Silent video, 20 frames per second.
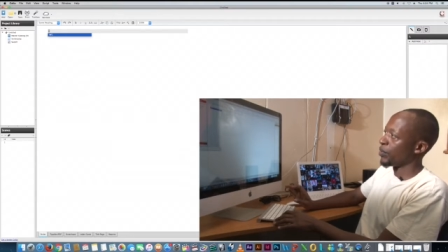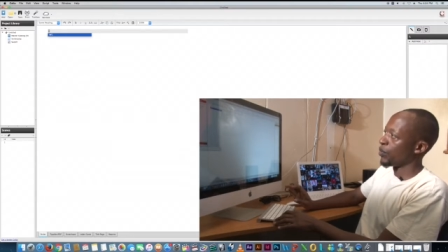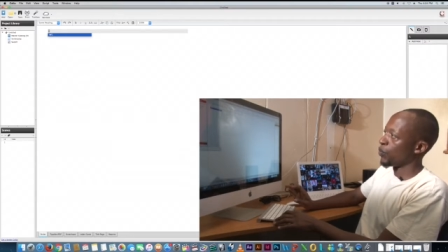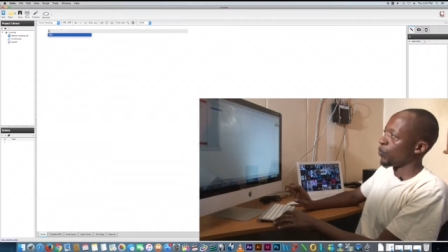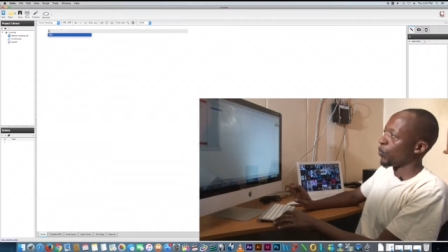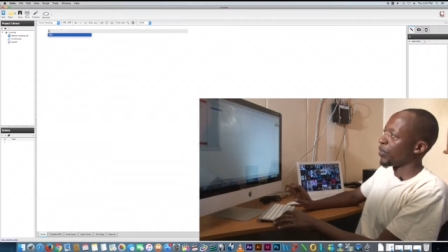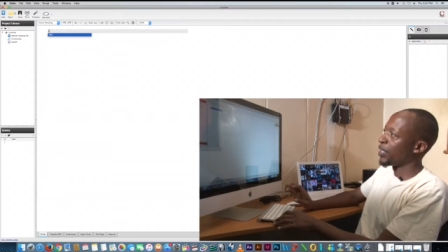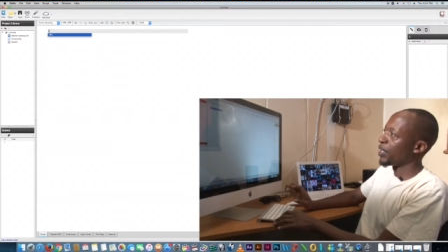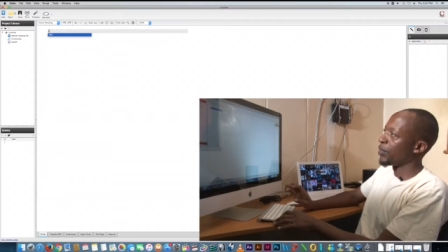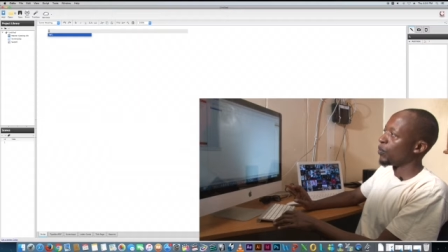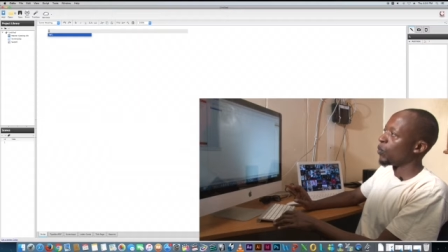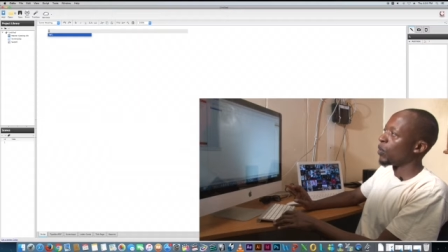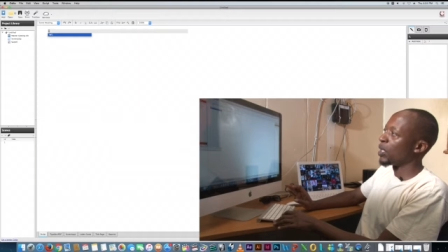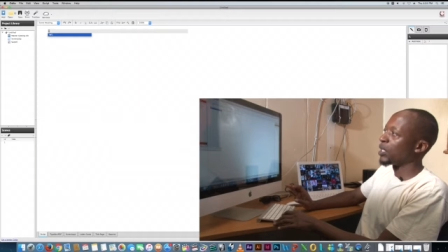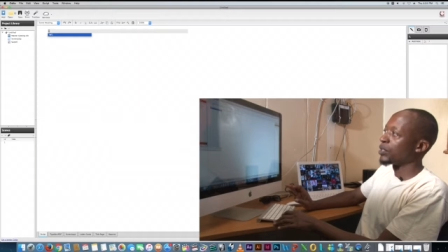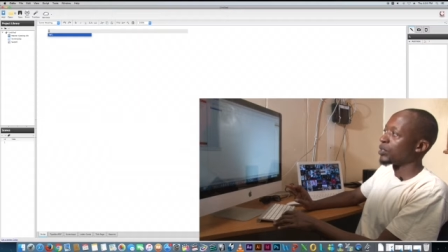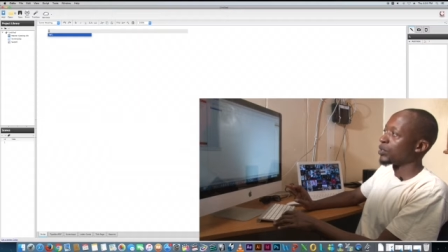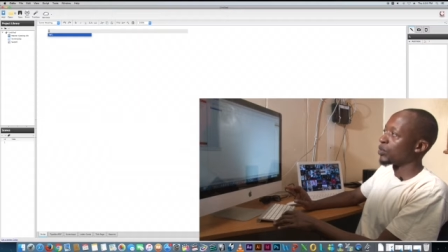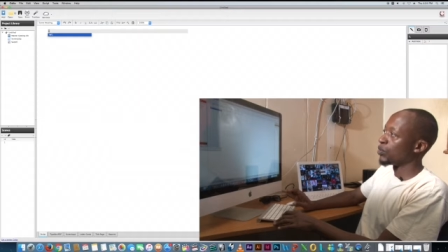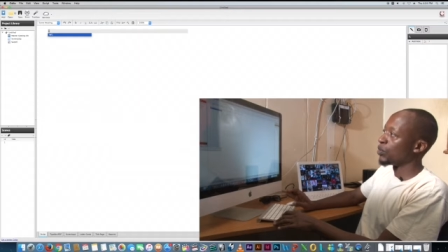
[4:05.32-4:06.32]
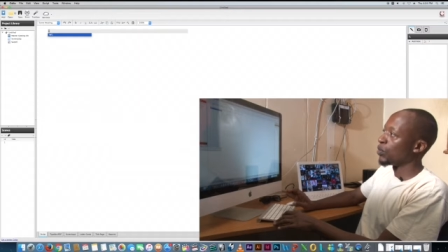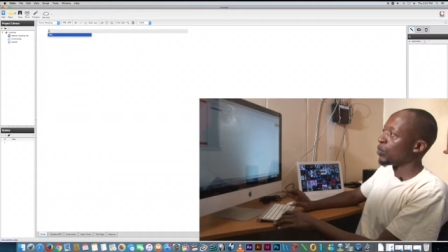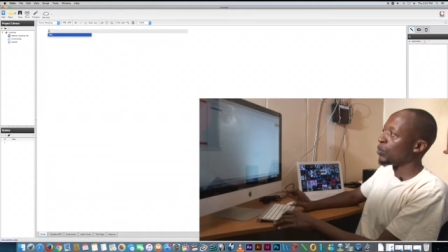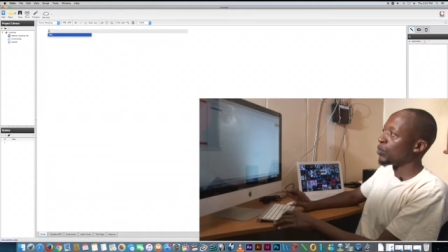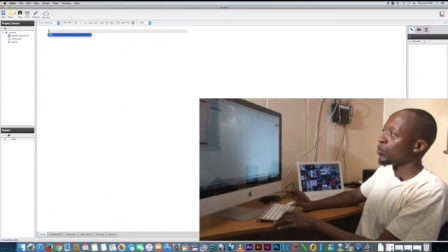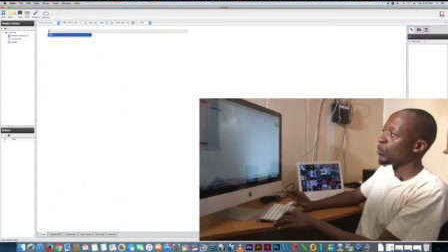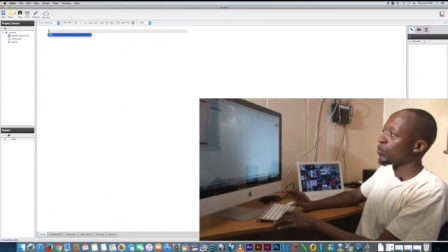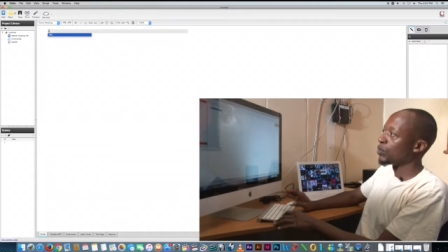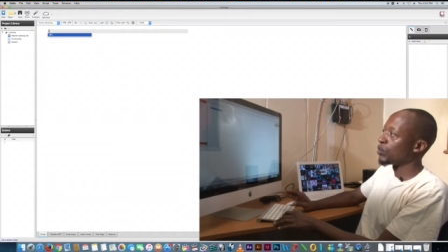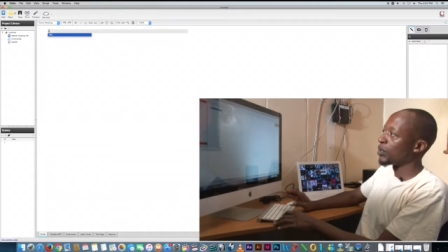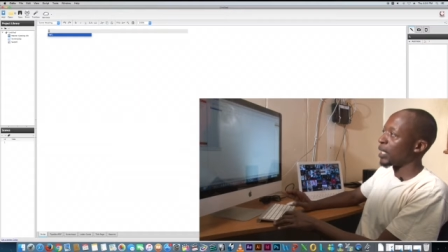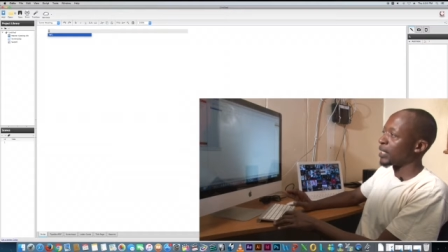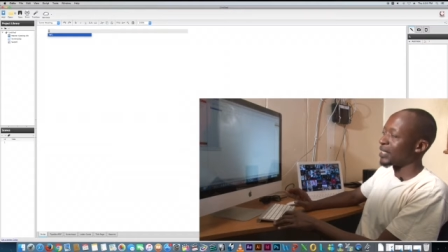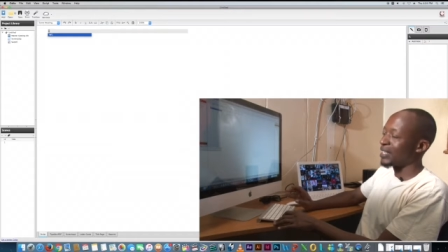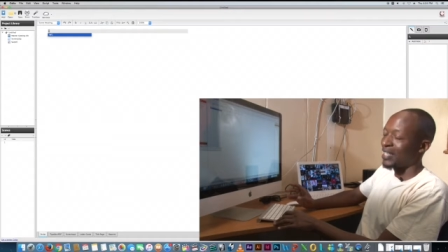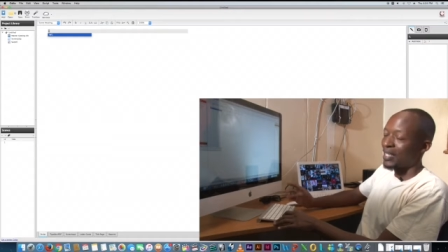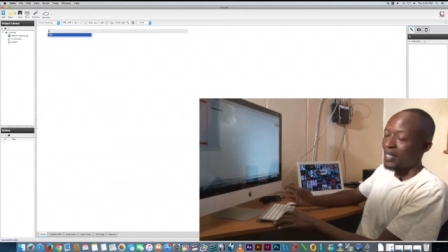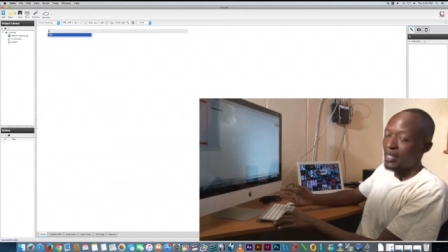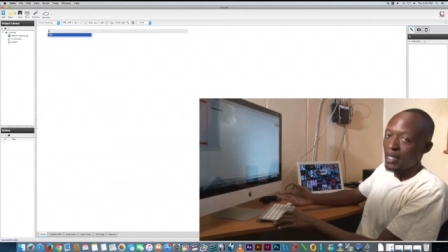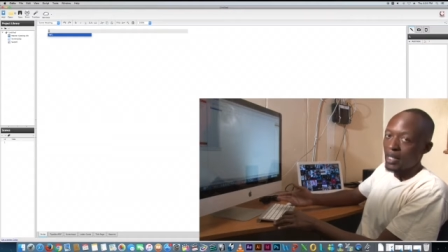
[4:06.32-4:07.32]
We want to know, as
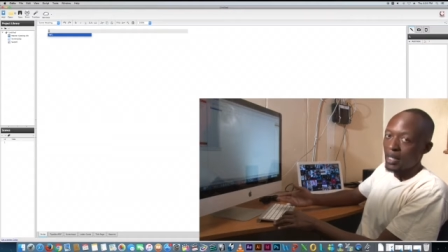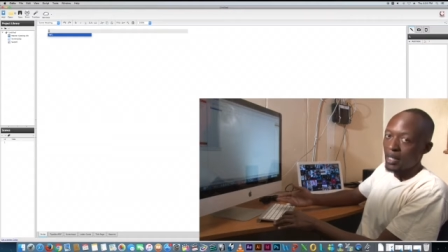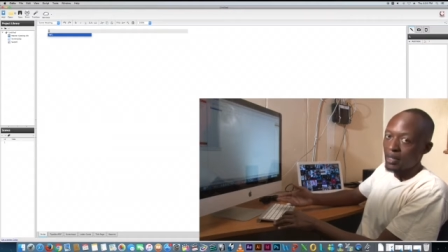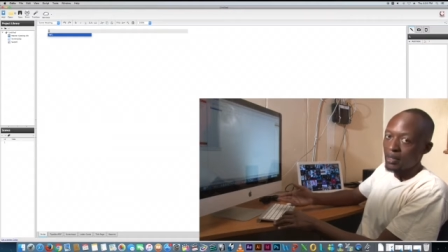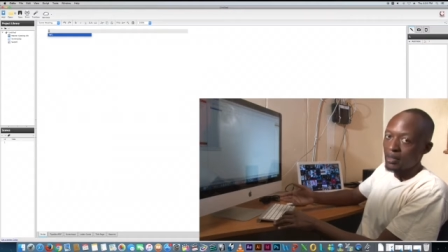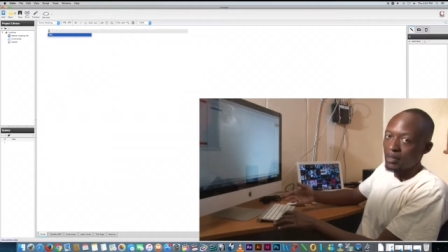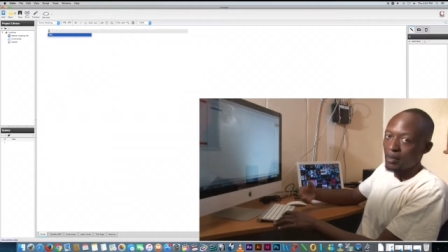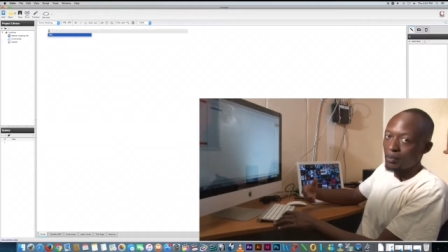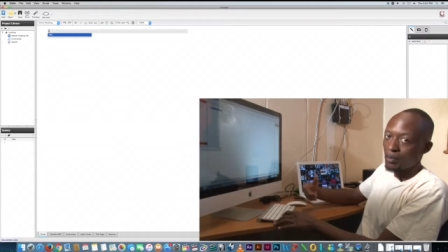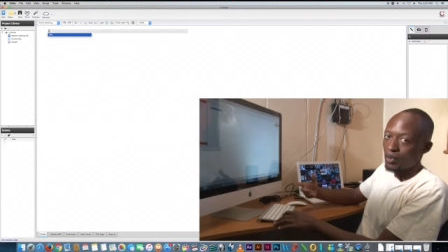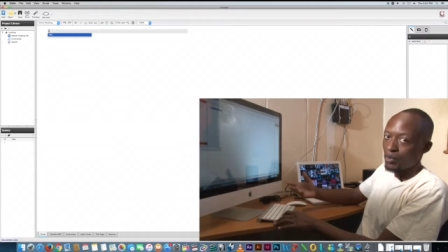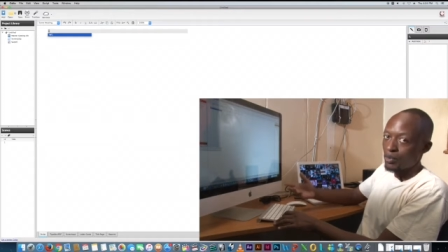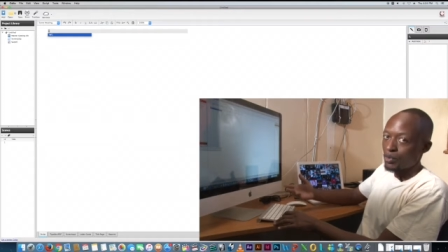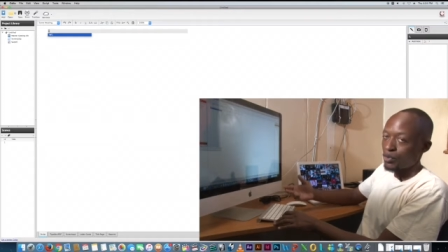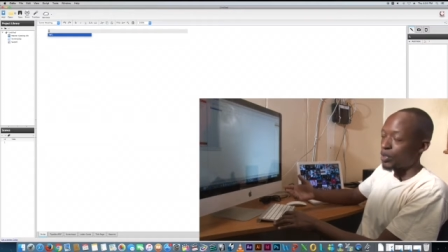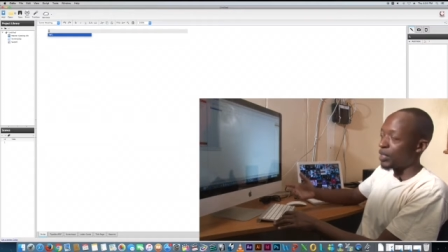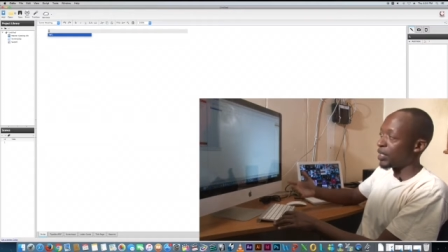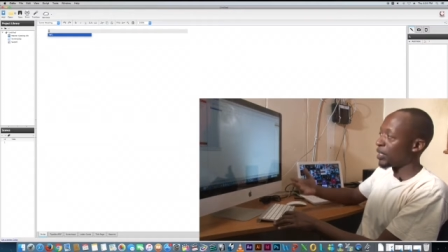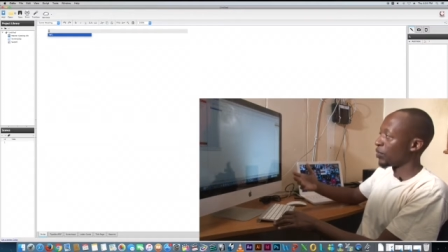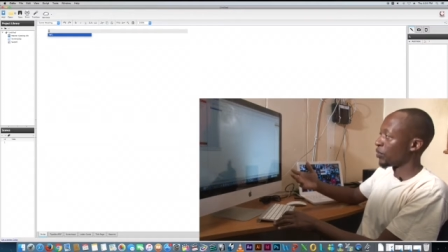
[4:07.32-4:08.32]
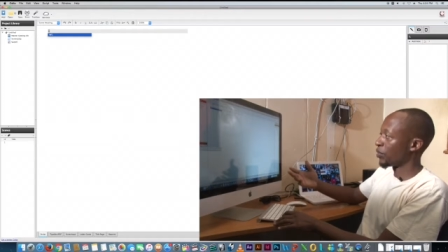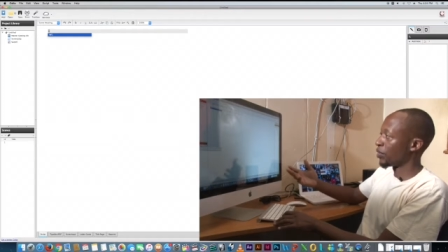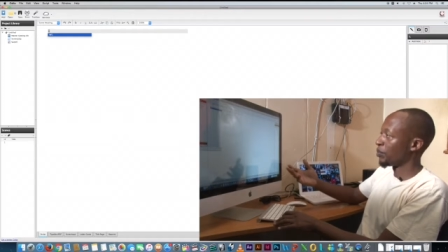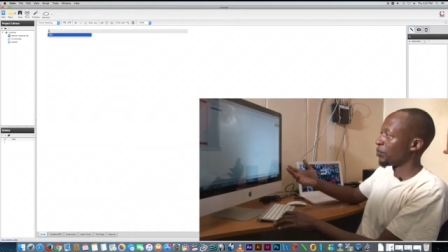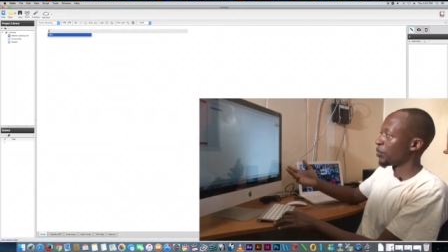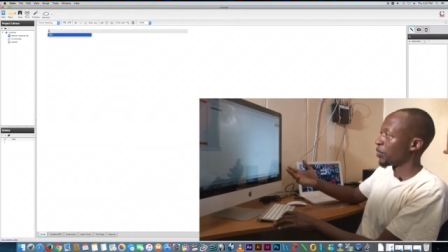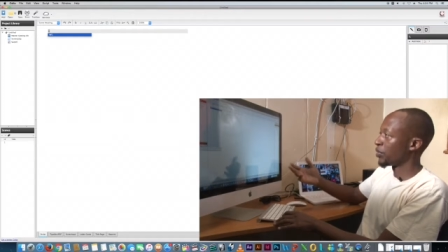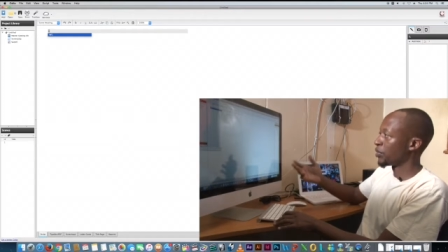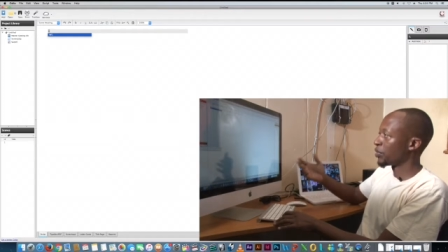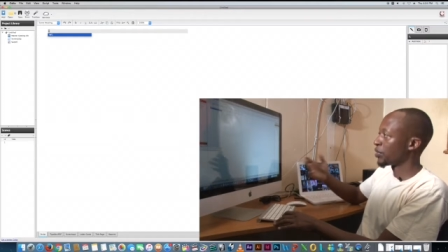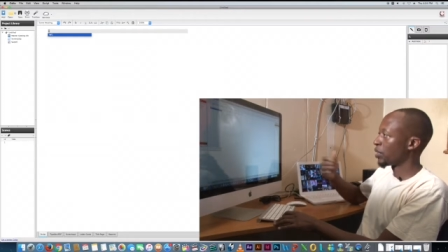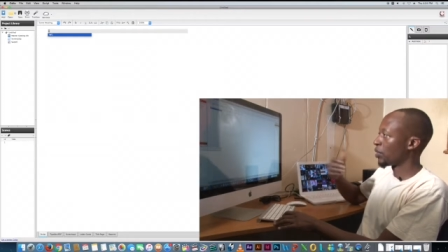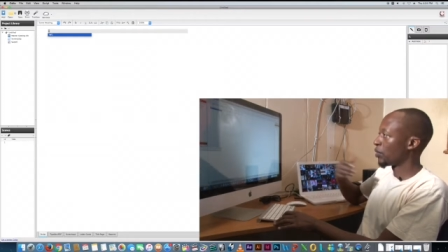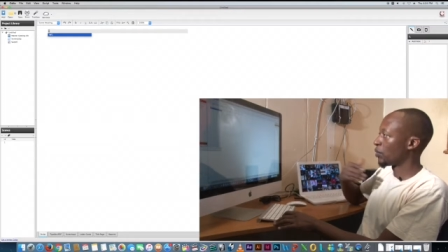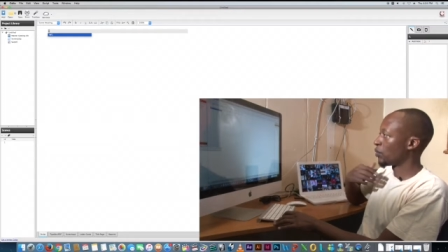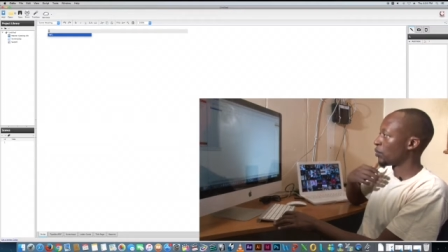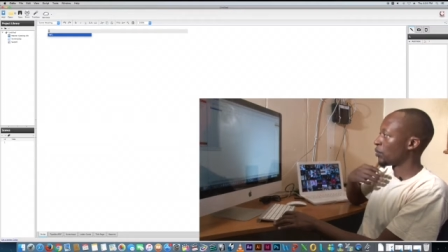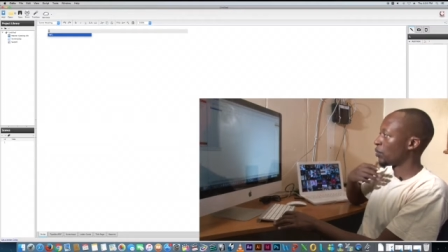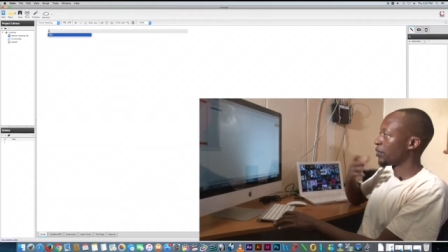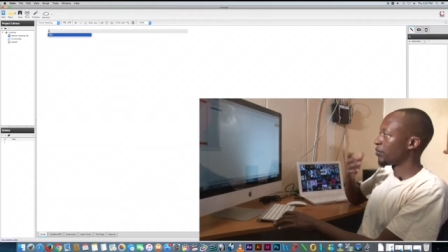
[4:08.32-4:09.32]
a reader, somebody who's reading, or the producer, or
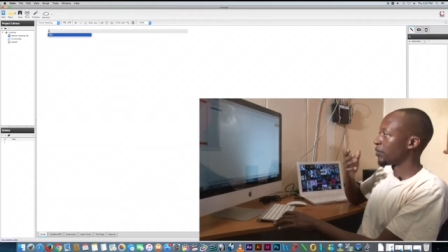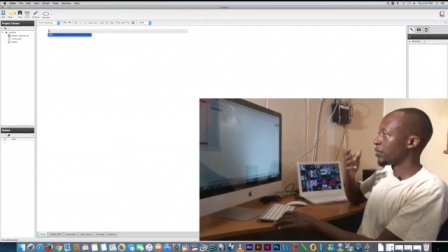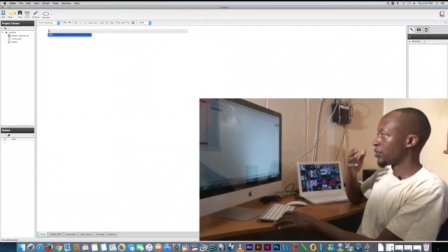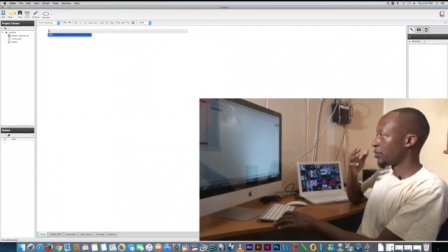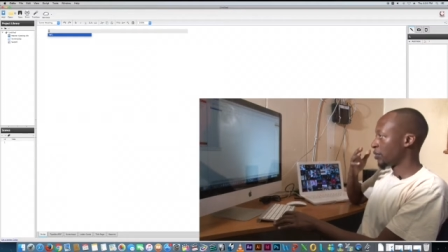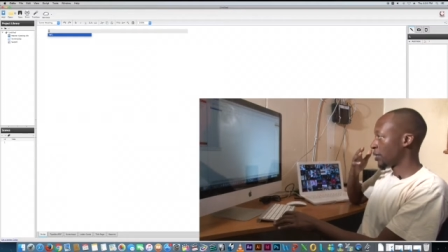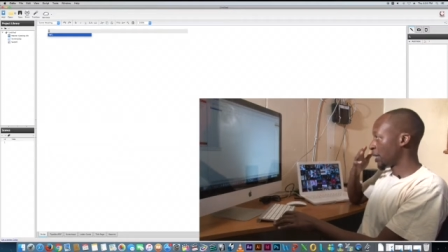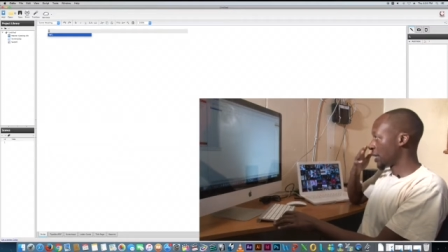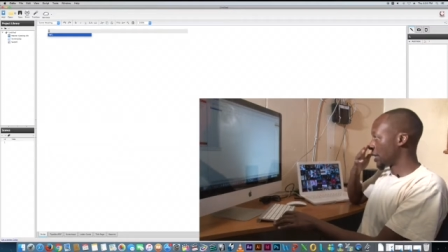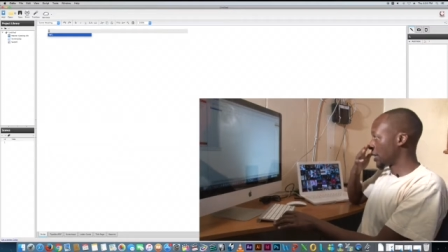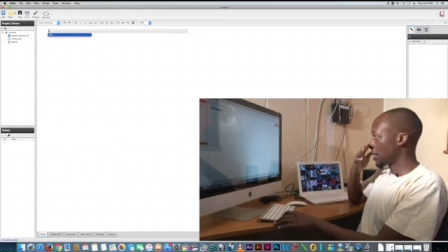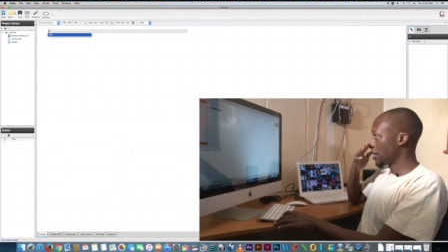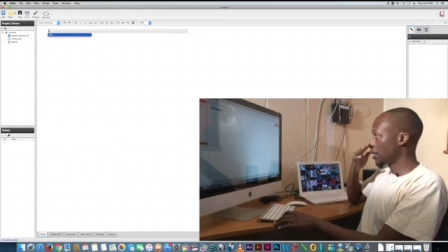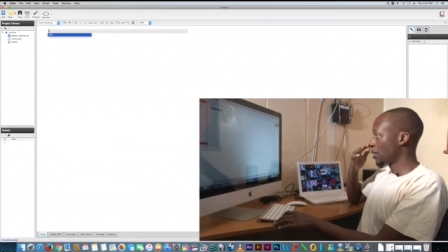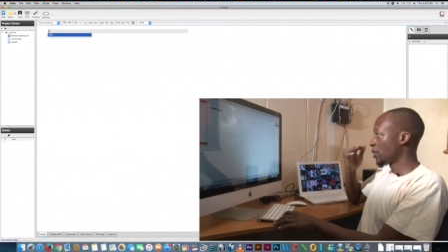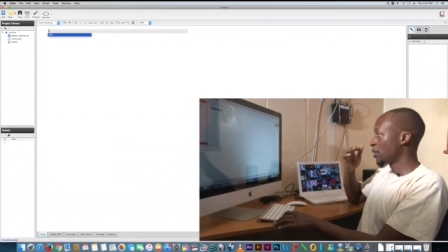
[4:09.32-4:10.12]
whoever's reading,